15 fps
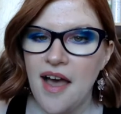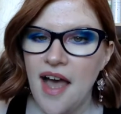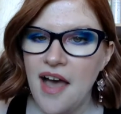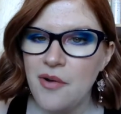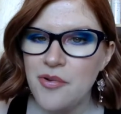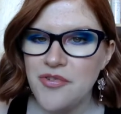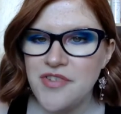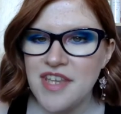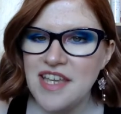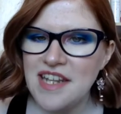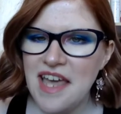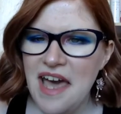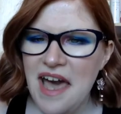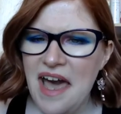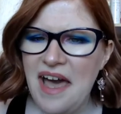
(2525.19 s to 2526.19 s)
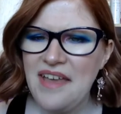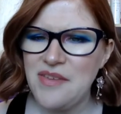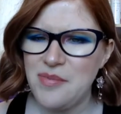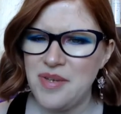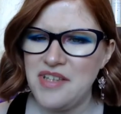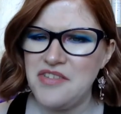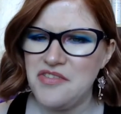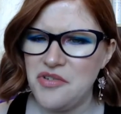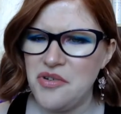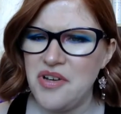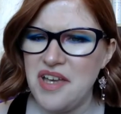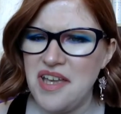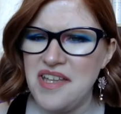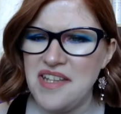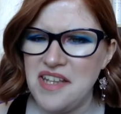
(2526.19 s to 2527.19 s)
Agustina has been
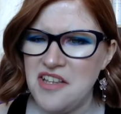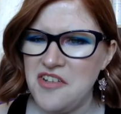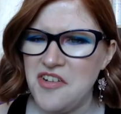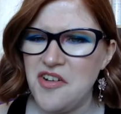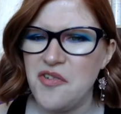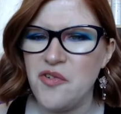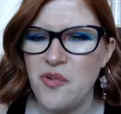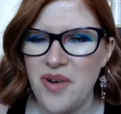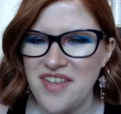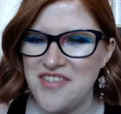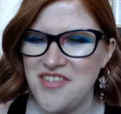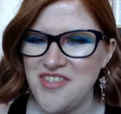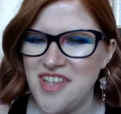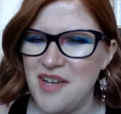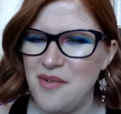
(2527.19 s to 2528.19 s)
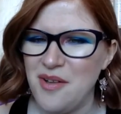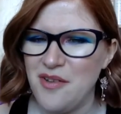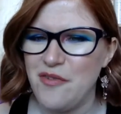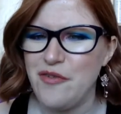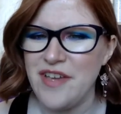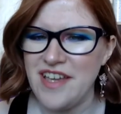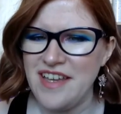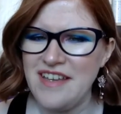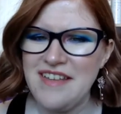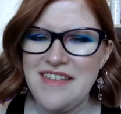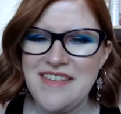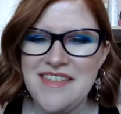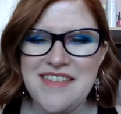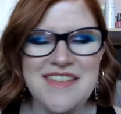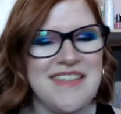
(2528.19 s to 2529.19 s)
doing a lot of questionable
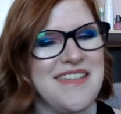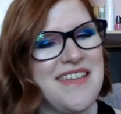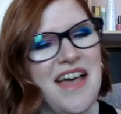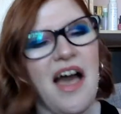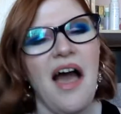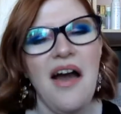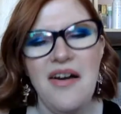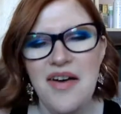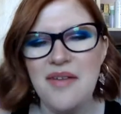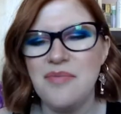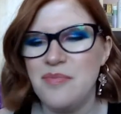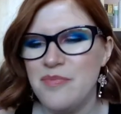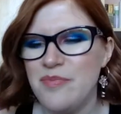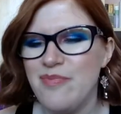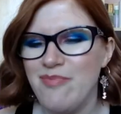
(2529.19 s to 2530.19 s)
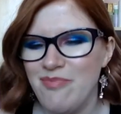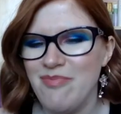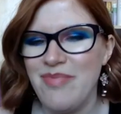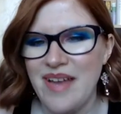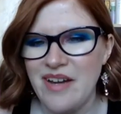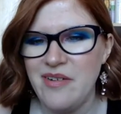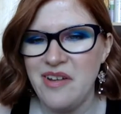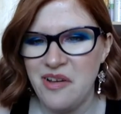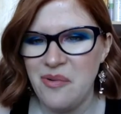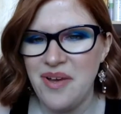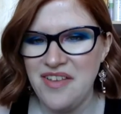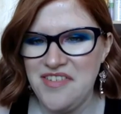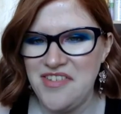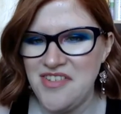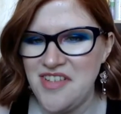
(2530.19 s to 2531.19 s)
things, very
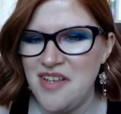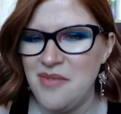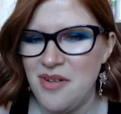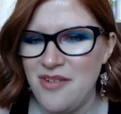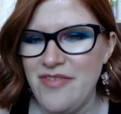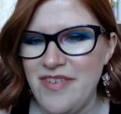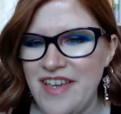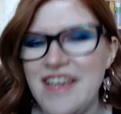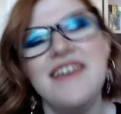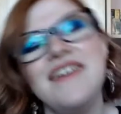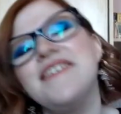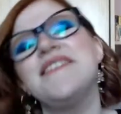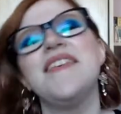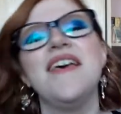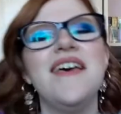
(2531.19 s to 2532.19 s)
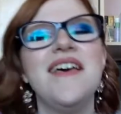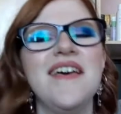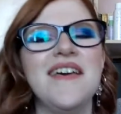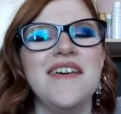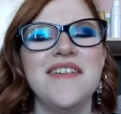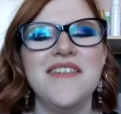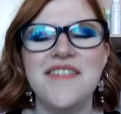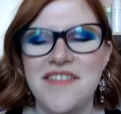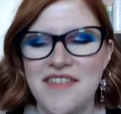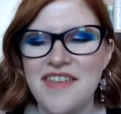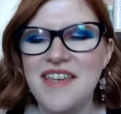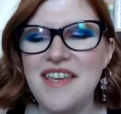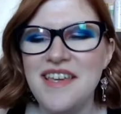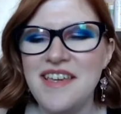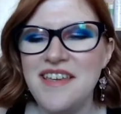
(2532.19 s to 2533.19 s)
questionable things.
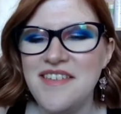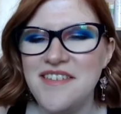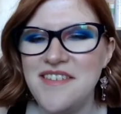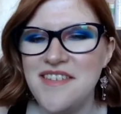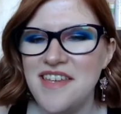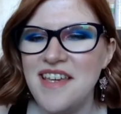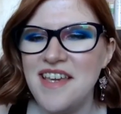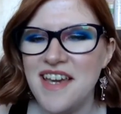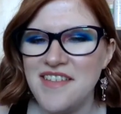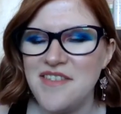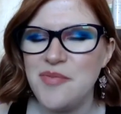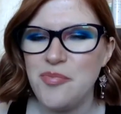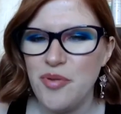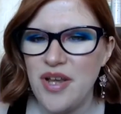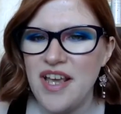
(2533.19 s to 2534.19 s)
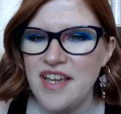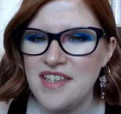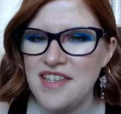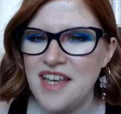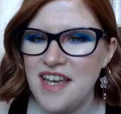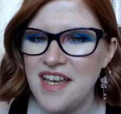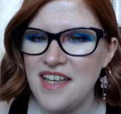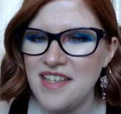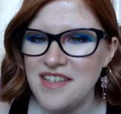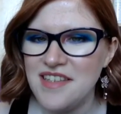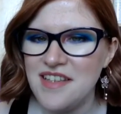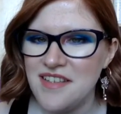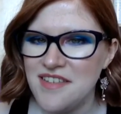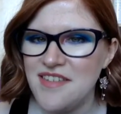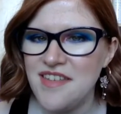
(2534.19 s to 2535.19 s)
She gets pregnant.
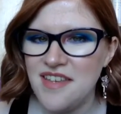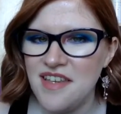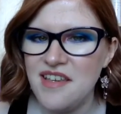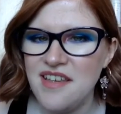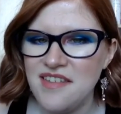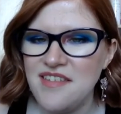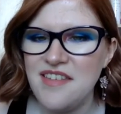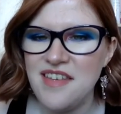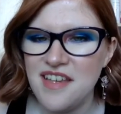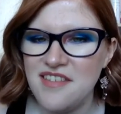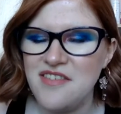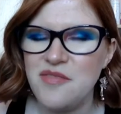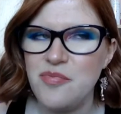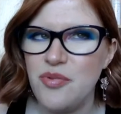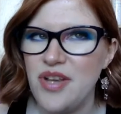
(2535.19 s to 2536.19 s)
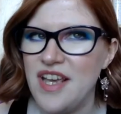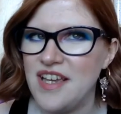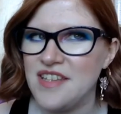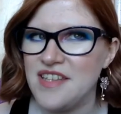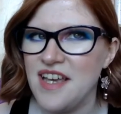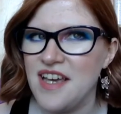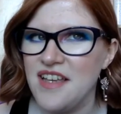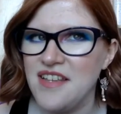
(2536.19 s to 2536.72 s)
She gets pregnant.